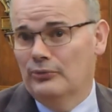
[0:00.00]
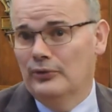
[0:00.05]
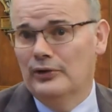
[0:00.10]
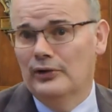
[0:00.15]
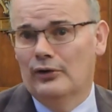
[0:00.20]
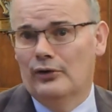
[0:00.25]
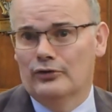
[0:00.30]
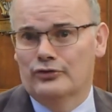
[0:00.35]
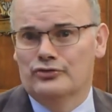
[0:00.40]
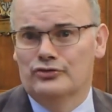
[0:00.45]
were
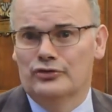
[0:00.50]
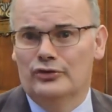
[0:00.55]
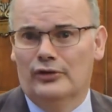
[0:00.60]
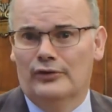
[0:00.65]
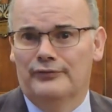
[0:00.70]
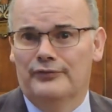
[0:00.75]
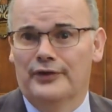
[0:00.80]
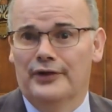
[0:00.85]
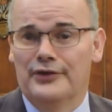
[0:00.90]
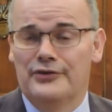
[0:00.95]
auctioned
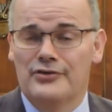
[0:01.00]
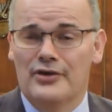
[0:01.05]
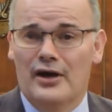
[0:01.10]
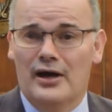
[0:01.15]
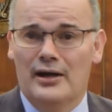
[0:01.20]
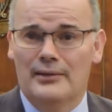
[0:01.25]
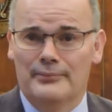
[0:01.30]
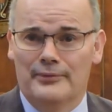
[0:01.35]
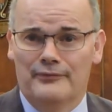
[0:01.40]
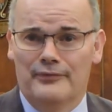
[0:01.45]
off at the
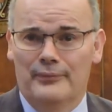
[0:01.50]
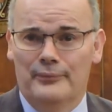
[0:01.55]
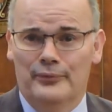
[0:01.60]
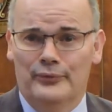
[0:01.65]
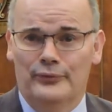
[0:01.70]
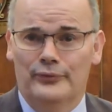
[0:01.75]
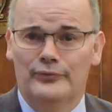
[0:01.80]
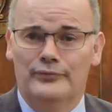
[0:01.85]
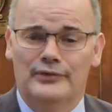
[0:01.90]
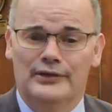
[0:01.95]
time of the
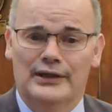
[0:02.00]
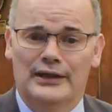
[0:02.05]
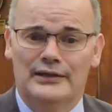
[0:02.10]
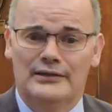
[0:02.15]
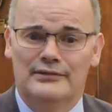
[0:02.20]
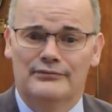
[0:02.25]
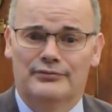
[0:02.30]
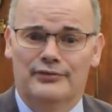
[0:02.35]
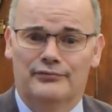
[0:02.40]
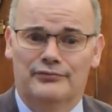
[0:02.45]
move in
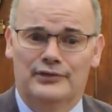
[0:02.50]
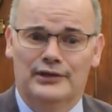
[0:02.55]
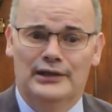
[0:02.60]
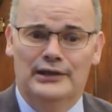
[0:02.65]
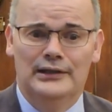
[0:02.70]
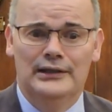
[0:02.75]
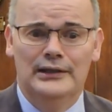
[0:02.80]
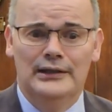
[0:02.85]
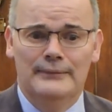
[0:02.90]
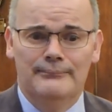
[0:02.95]

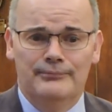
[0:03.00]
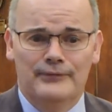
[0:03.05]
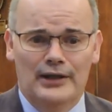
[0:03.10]
1815,